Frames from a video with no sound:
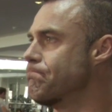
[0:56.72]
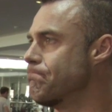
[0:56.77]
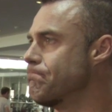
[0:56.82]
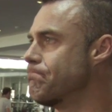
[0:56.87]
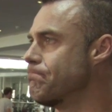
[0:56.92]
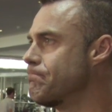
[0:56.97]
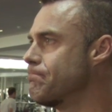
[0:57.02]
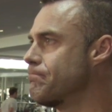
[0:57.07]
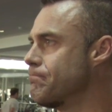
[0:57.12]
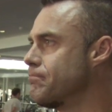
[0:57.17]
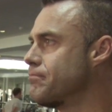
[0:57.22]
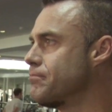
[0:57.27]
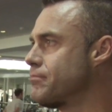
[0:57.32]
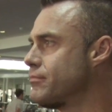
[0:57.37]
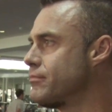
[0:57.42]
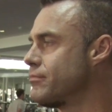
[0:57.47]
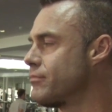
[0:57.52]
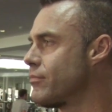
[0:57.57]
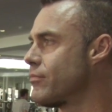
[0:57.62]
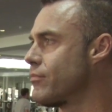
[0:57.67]

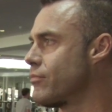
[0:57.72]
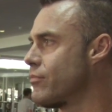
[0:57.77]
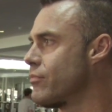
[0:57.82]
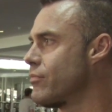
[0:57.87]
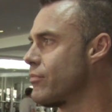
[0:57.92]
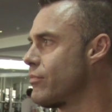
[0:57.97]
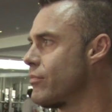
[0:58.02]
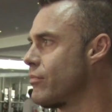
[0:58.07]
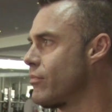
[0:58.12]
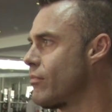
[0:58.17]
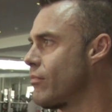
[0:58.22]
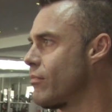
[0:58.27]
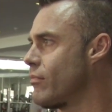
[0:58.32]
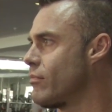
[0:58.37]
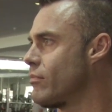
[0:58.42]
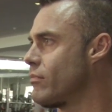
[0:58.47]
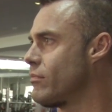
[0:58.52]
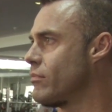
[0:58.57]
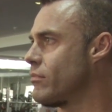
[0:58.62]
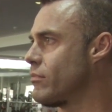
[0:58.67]

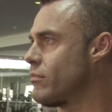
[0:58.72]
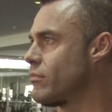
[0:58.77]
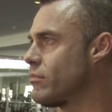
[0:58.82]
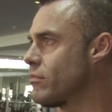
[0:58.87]
(silent)